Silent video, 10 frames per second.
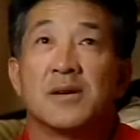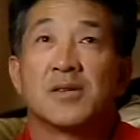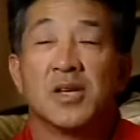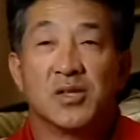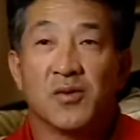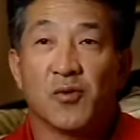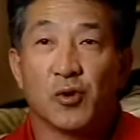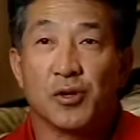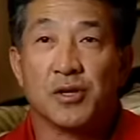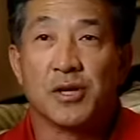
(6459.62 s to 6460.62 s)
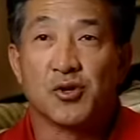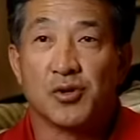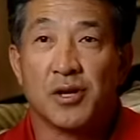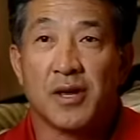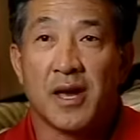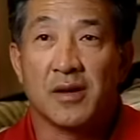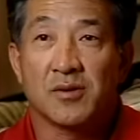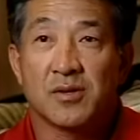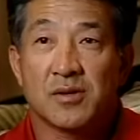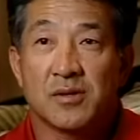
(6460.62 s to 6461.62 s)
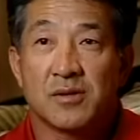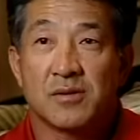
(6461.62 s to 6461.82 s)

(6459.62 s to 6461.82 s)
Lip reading: a sense of organization in the house.